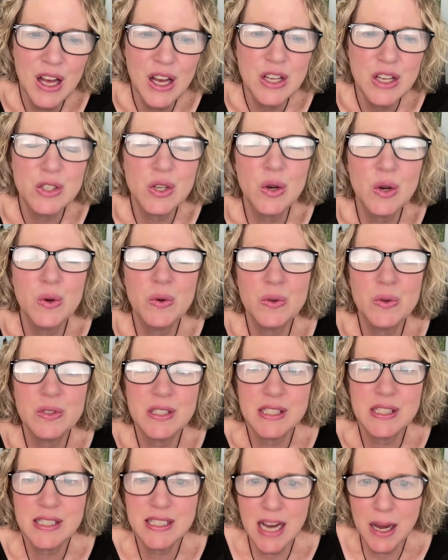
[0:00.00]
So
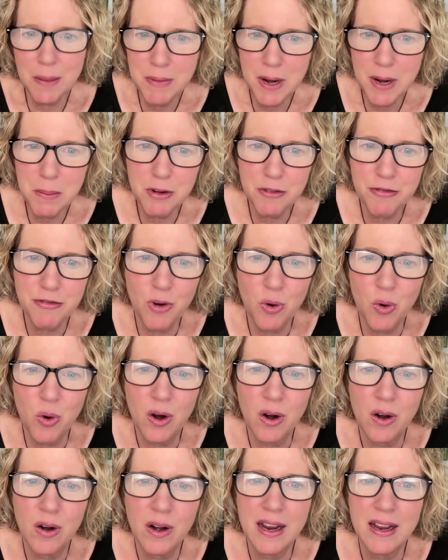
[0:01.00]
step number
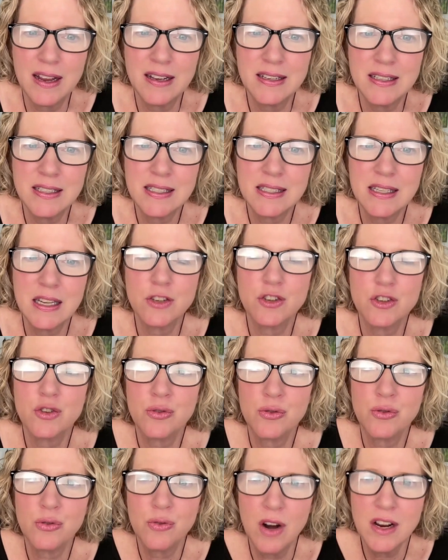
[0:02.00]
4 is
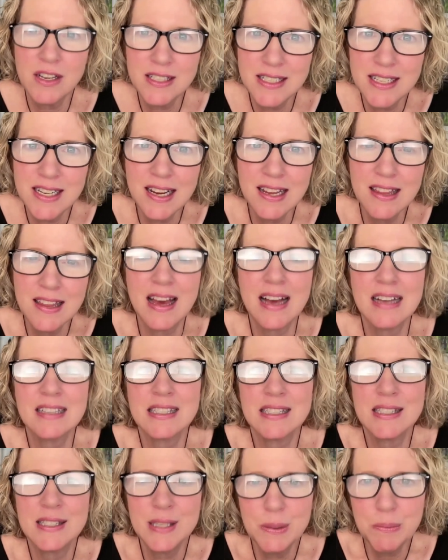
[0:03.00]
trusting that
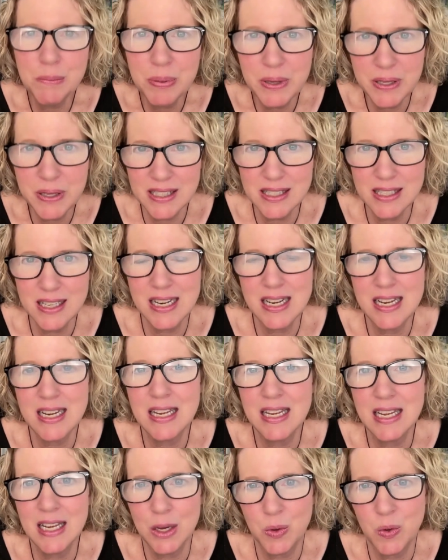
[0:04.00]
simplicity
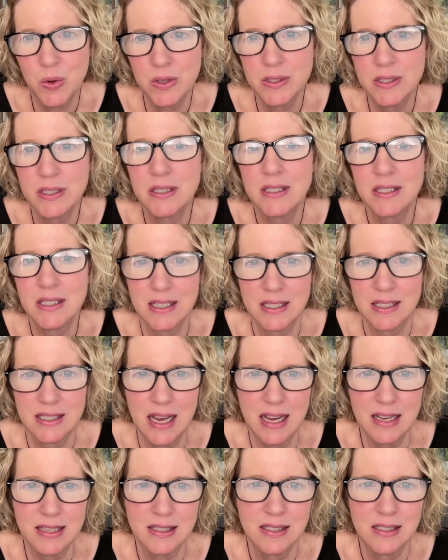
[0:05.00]
equals
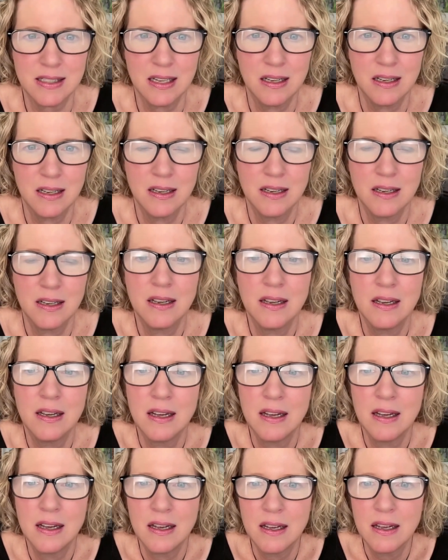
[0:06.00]
success.
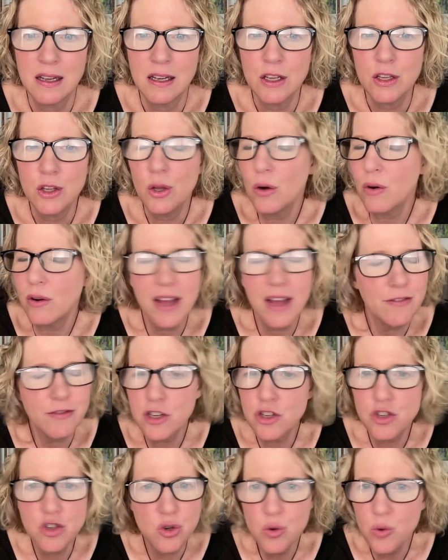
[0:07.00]
You don't have to
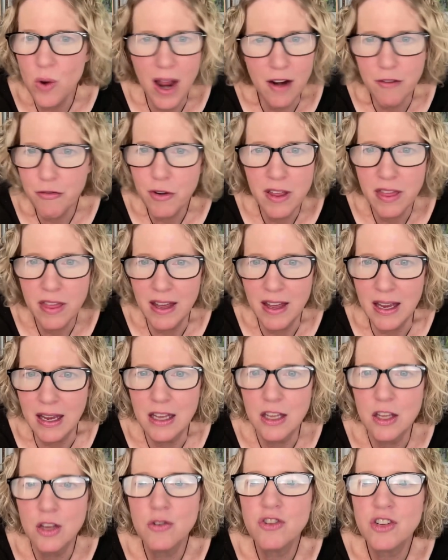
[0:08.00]
do
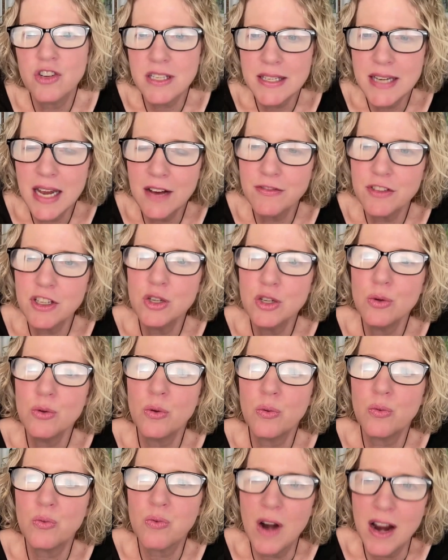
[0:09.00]
everything. You just have to do
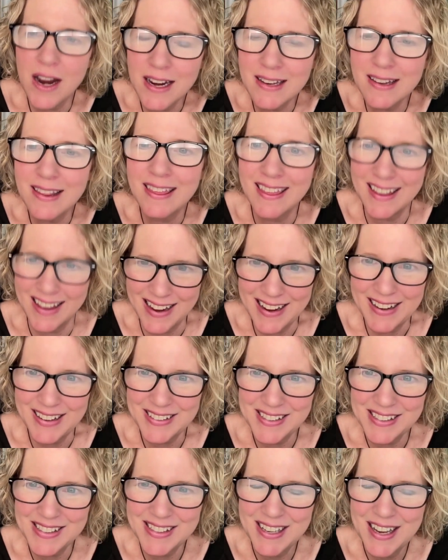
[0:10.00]
the right
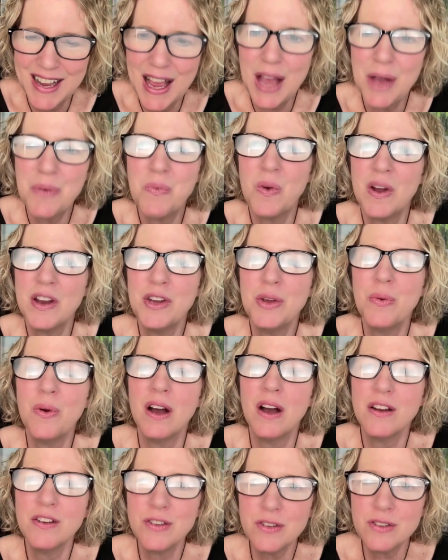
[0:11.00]
things. And when you
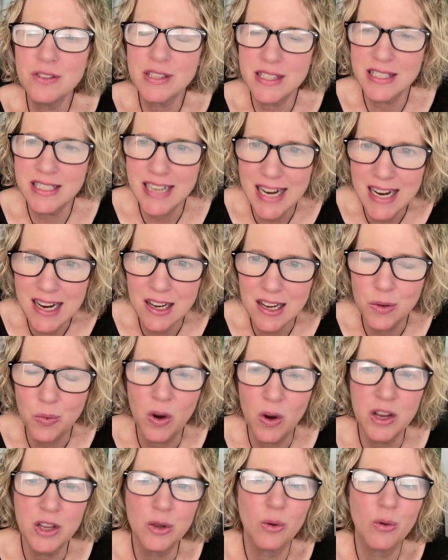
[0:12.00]
understand
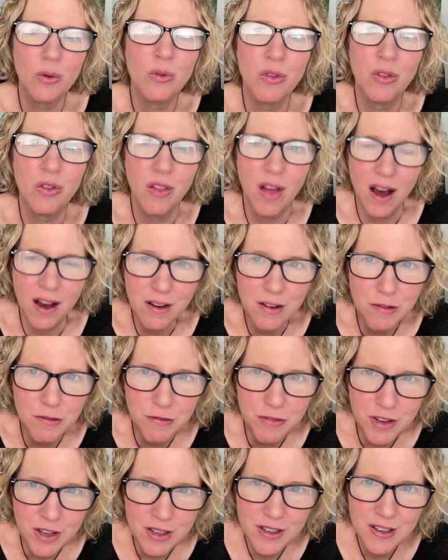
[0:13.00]
what you
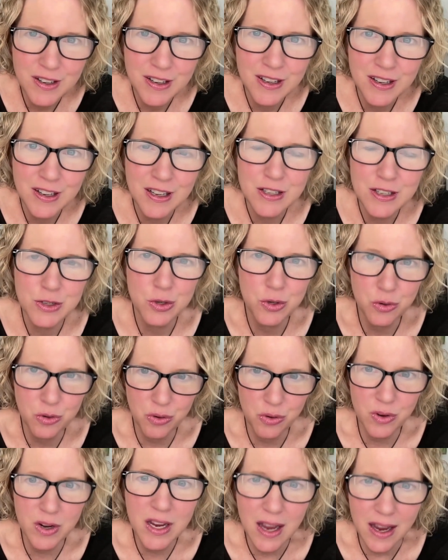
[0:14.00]
love to
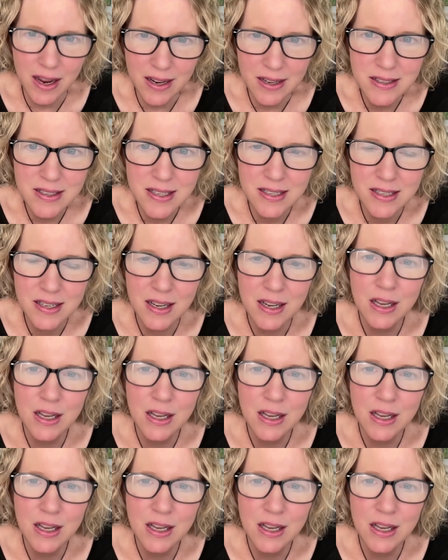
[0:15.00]
create,